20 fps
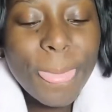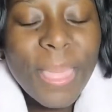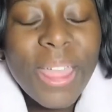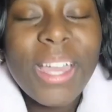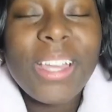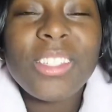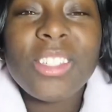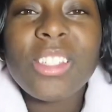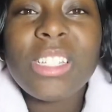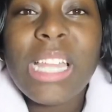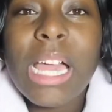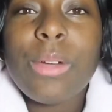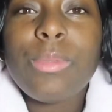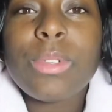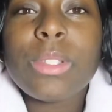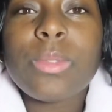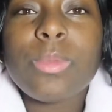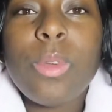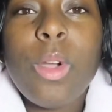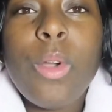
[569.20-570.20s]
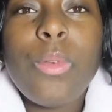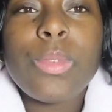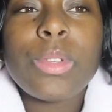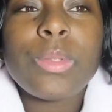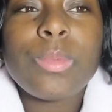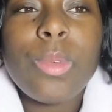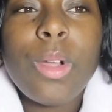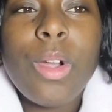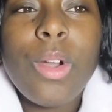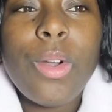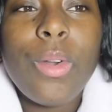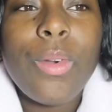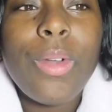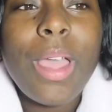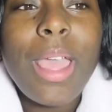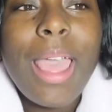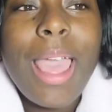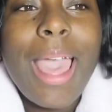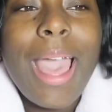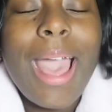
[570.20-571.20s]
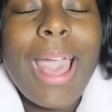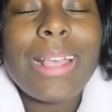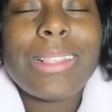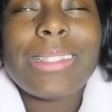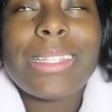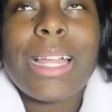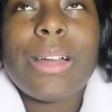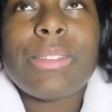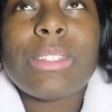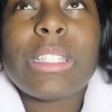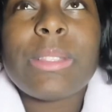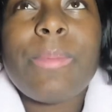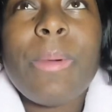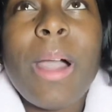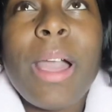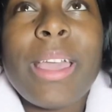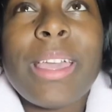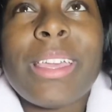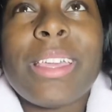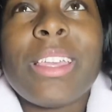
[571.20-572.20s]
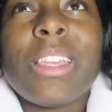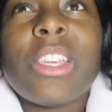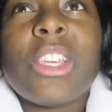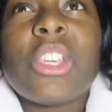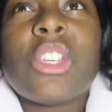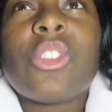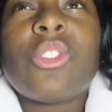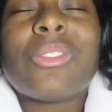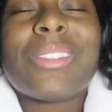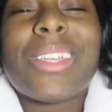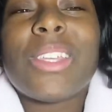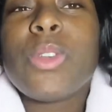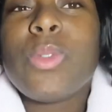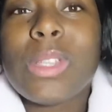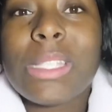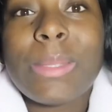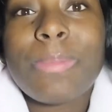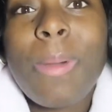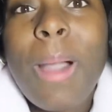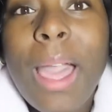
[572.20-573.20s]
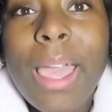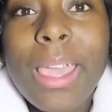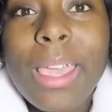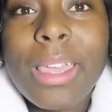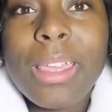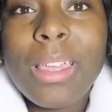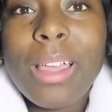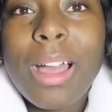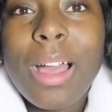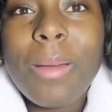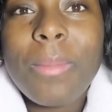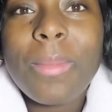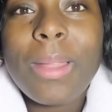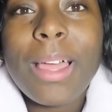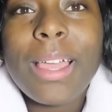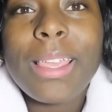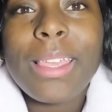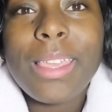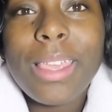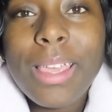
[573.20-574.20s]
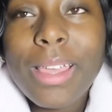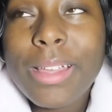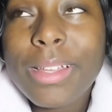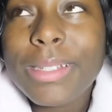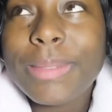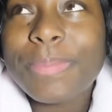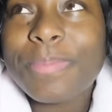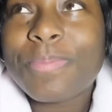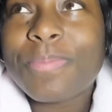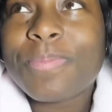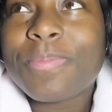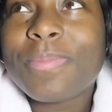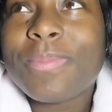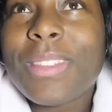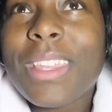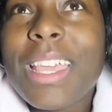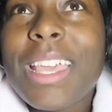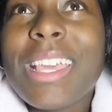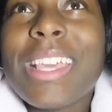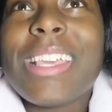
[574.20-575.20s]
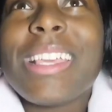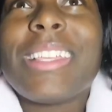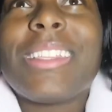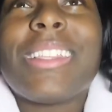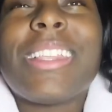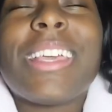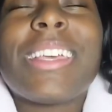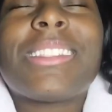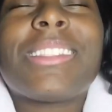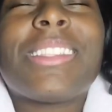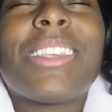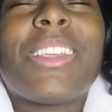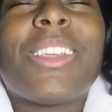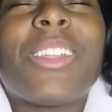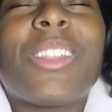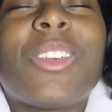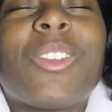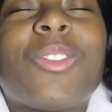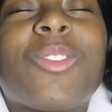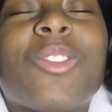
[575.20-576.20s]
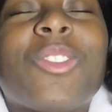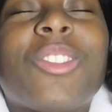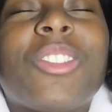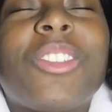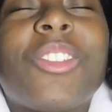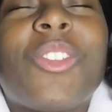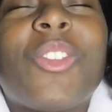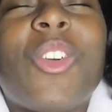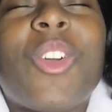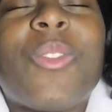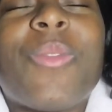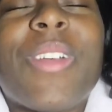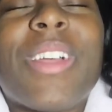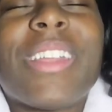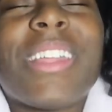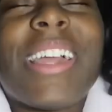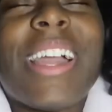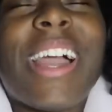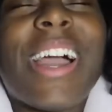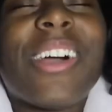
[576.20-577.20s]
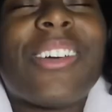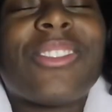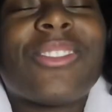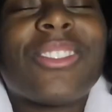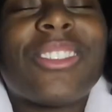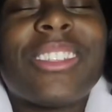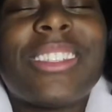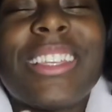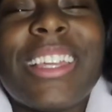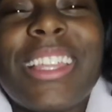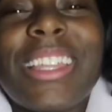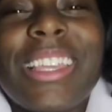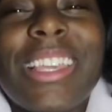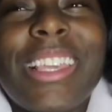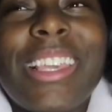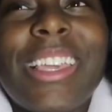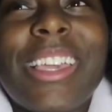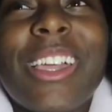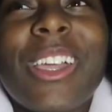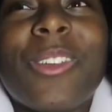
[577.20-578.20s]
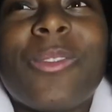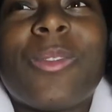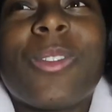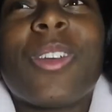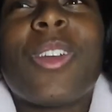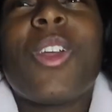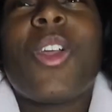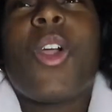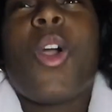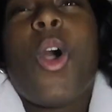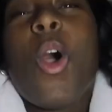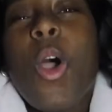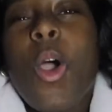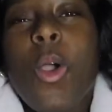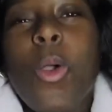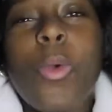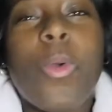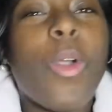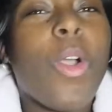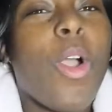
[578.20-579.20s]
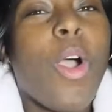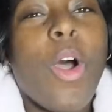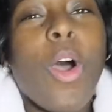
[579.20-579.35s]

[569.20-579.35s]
and she like, what's wrong? I said, I was spotting. She was like, you was spotting? I'm like, yeah. Next thing you know, she going around the house, she telling Kiara, oh